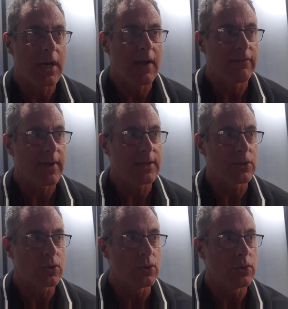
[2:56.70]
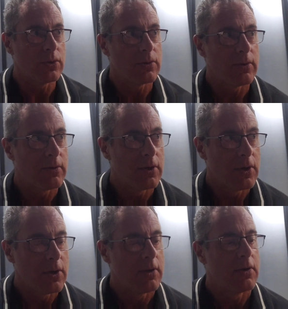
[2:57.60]
have as good
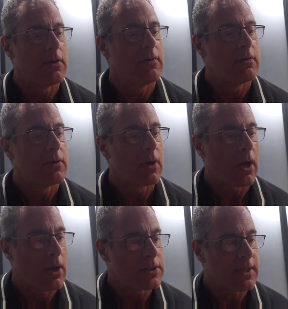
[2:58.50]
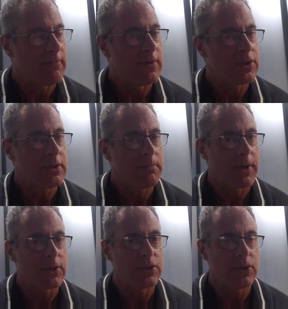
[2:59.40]
close-up vision,
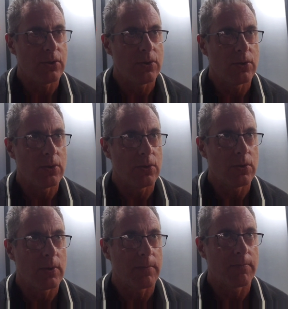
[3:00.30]
but you